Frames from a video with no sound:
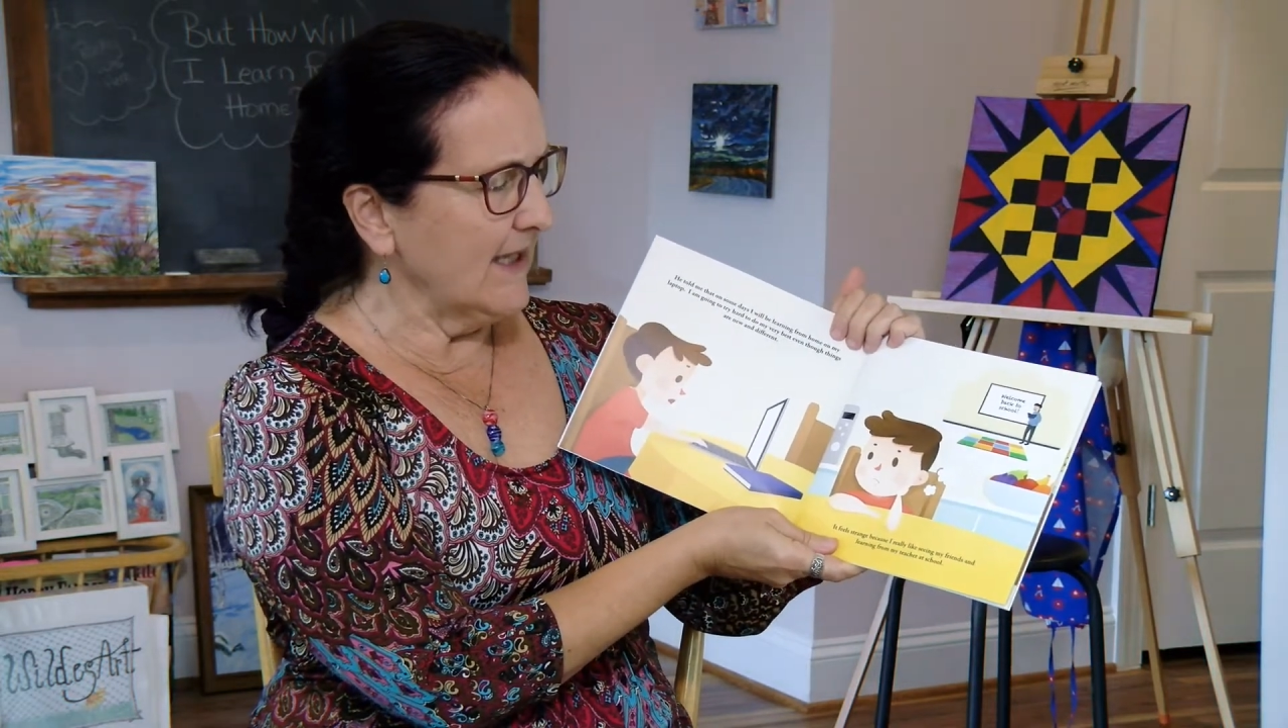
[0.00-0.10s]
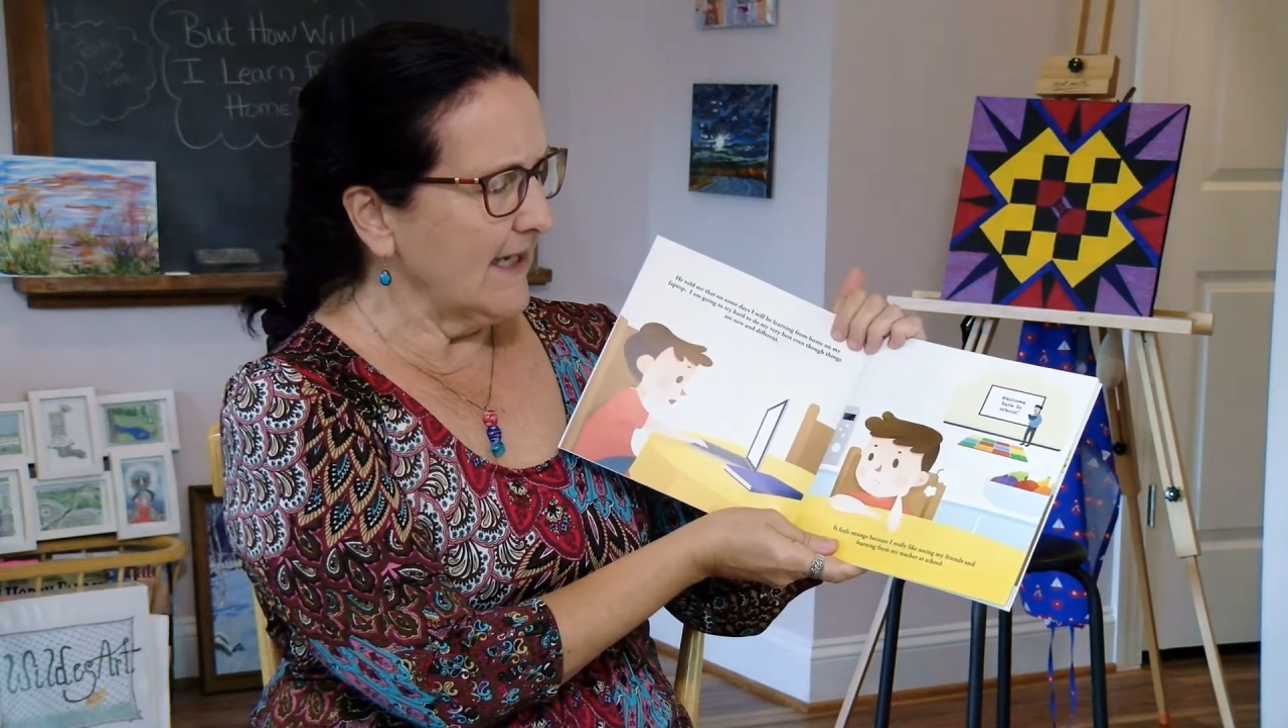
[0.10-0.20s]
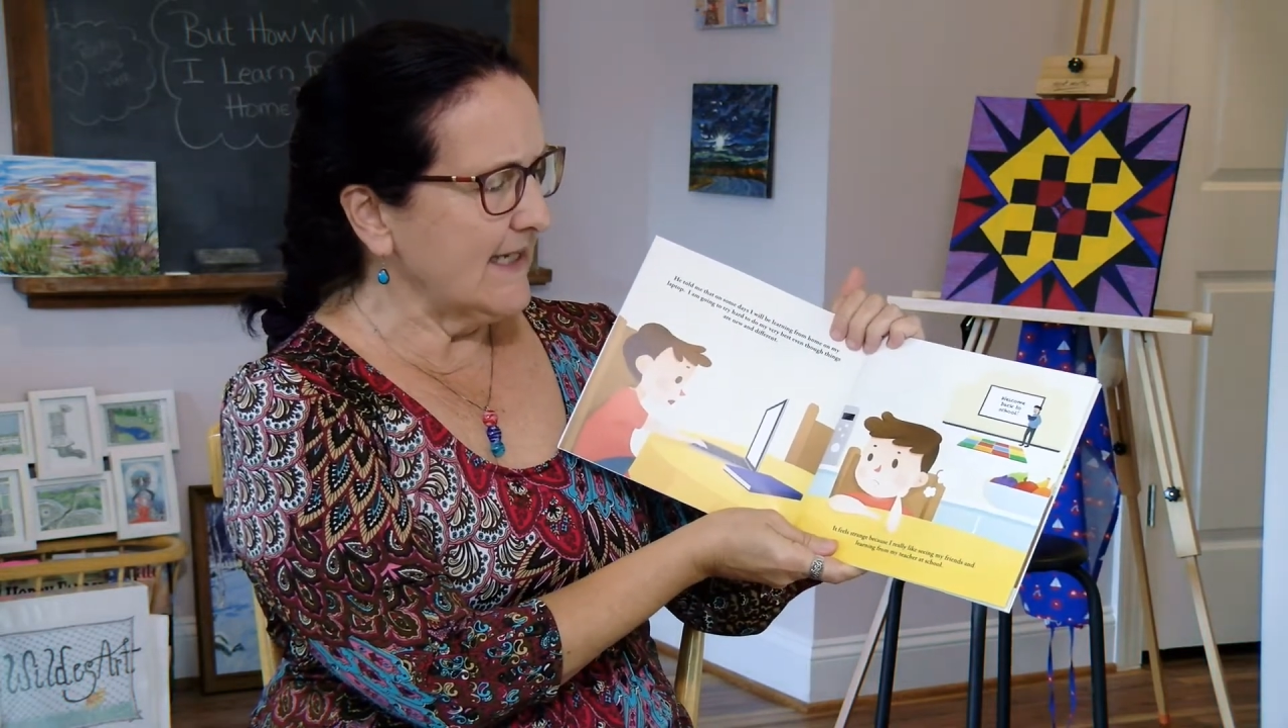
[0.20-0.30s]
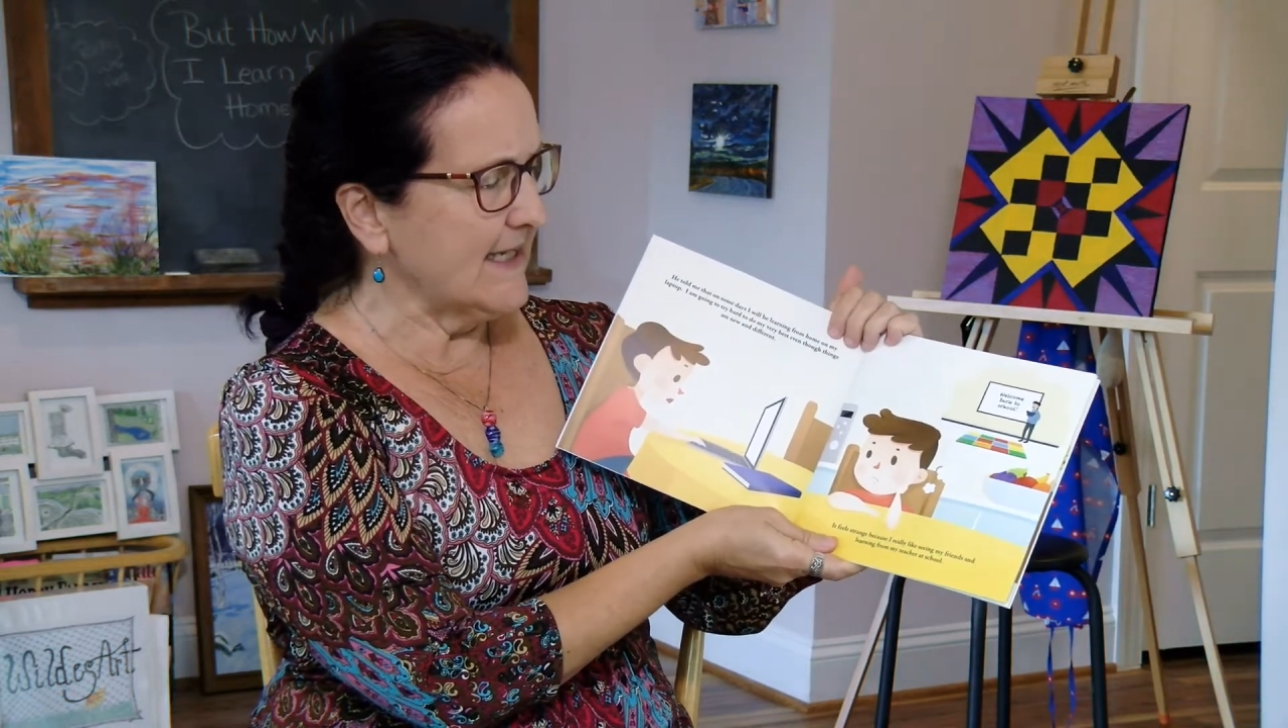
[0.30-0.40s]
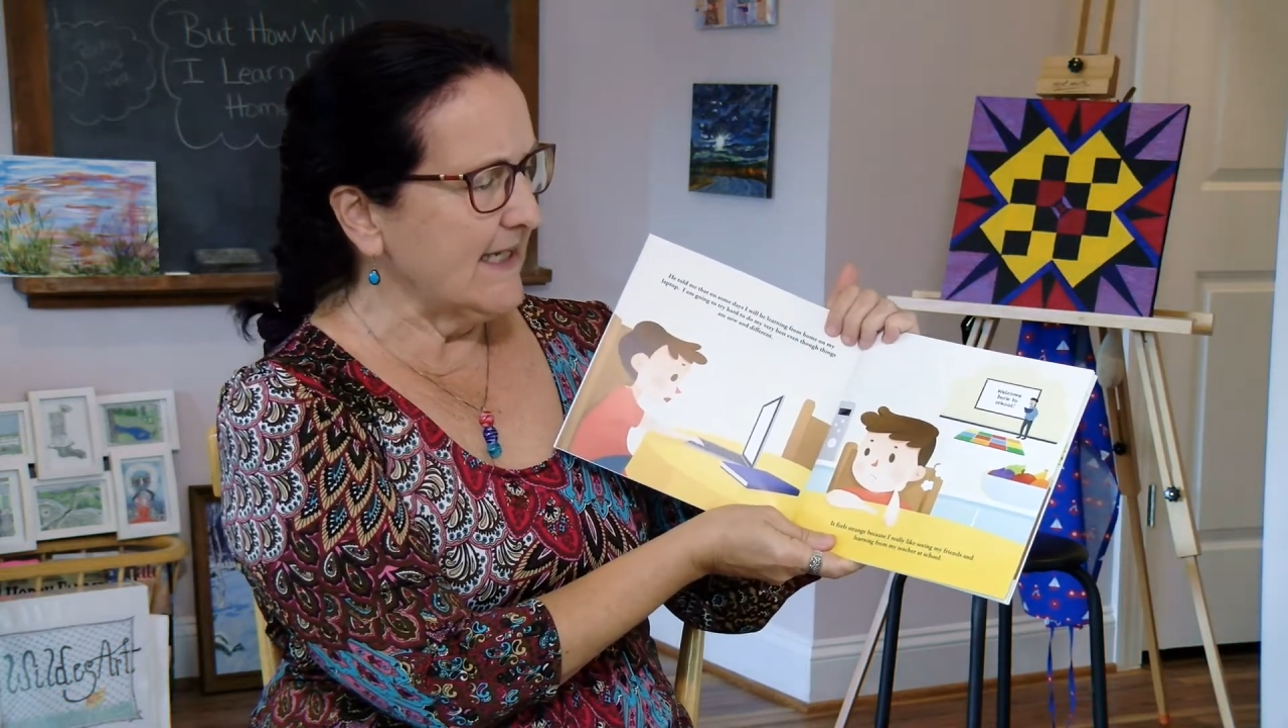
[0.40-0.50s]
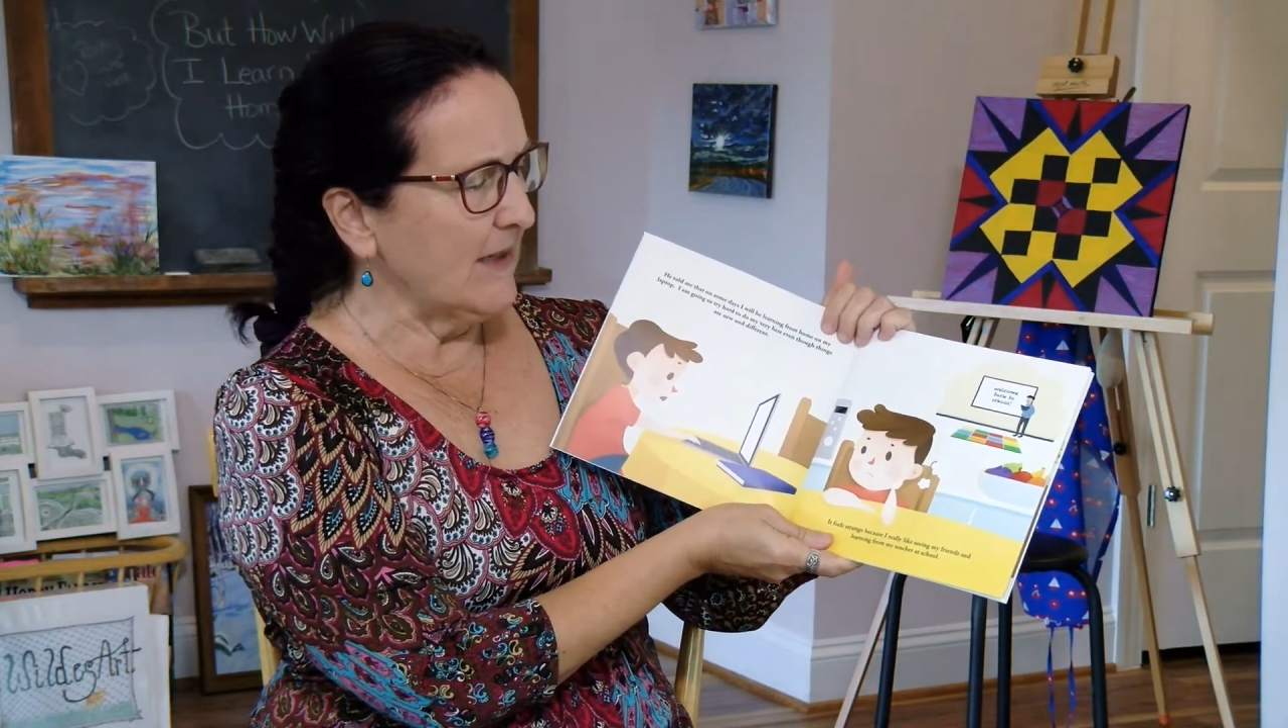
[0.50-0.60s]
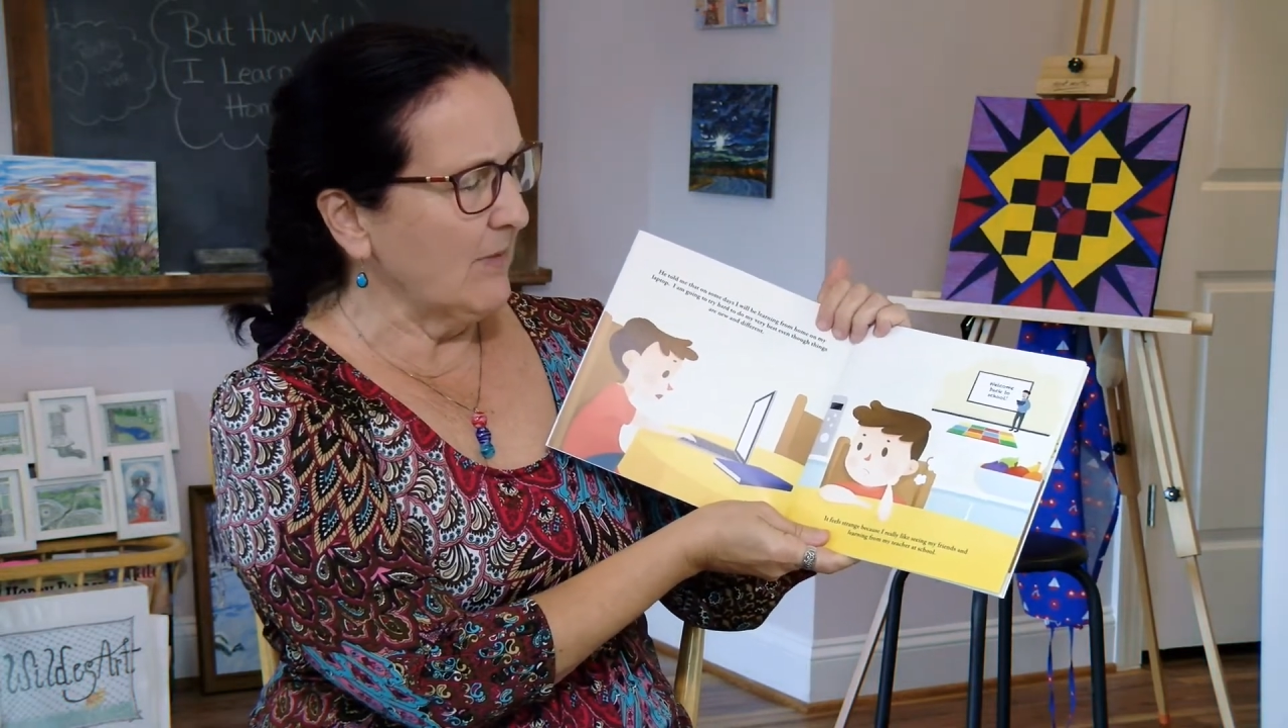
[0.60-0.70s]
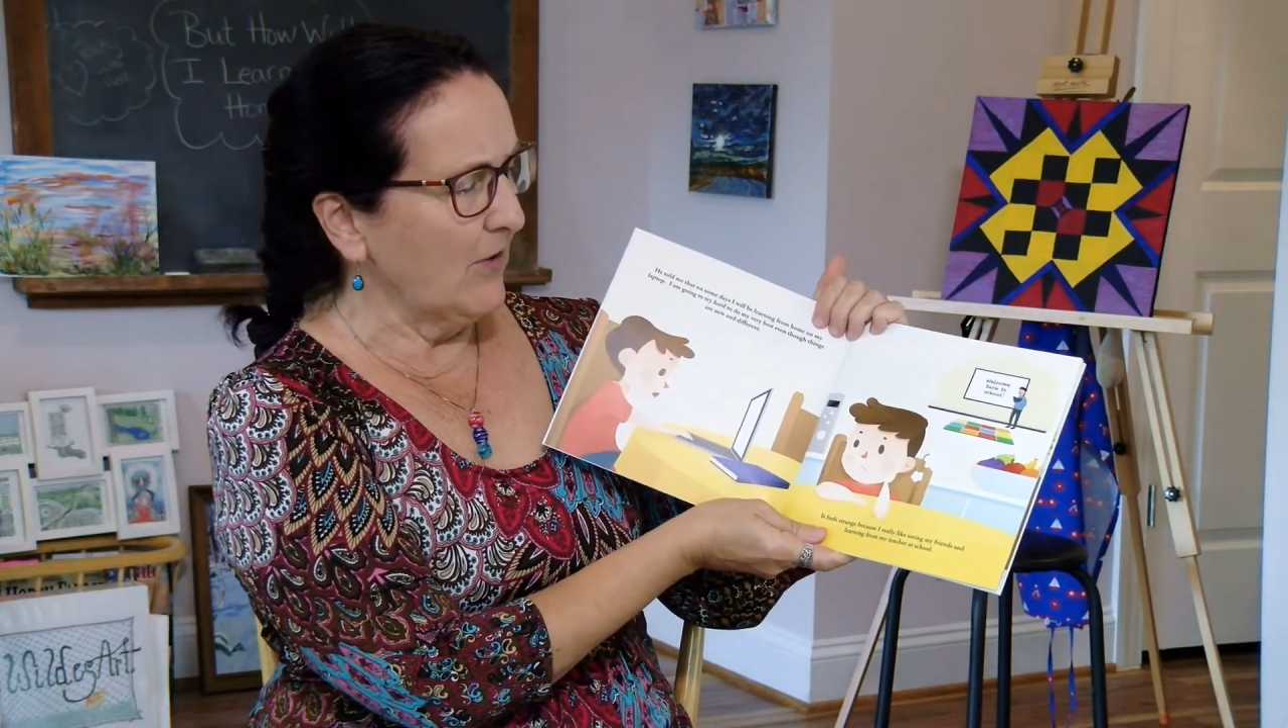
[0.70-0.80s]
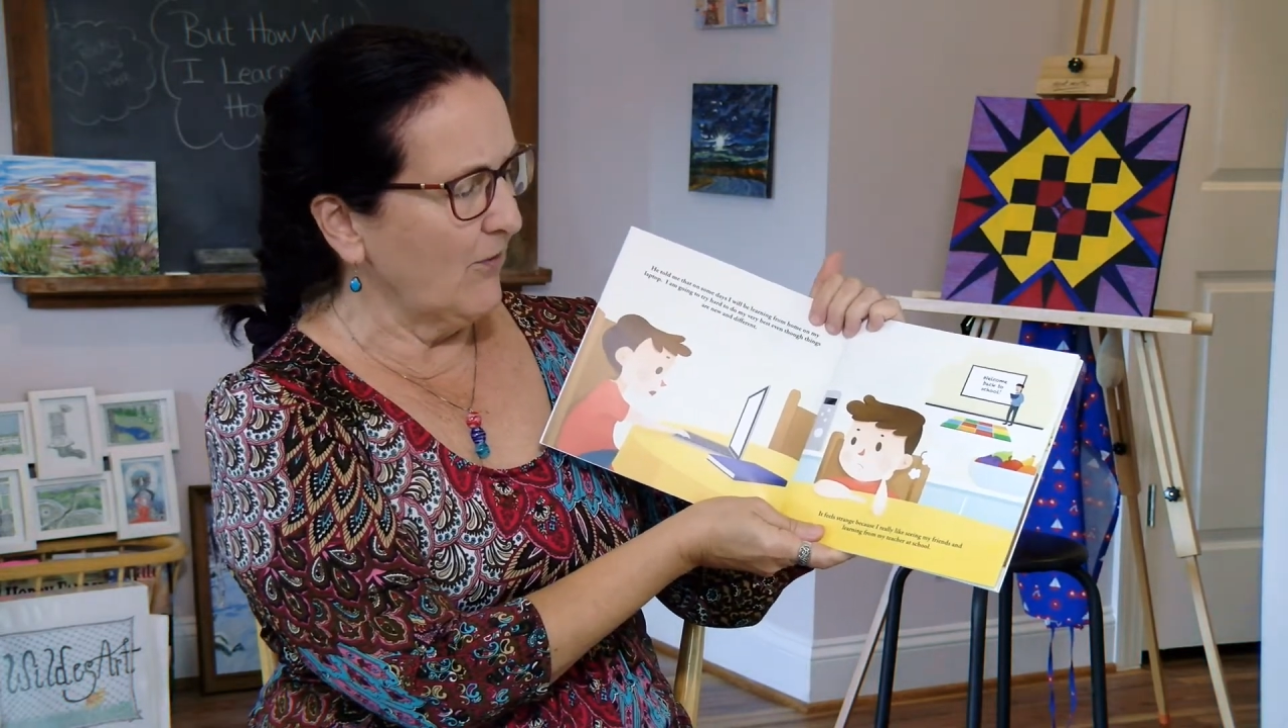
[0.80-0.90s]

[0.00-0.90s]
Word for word: like seeing my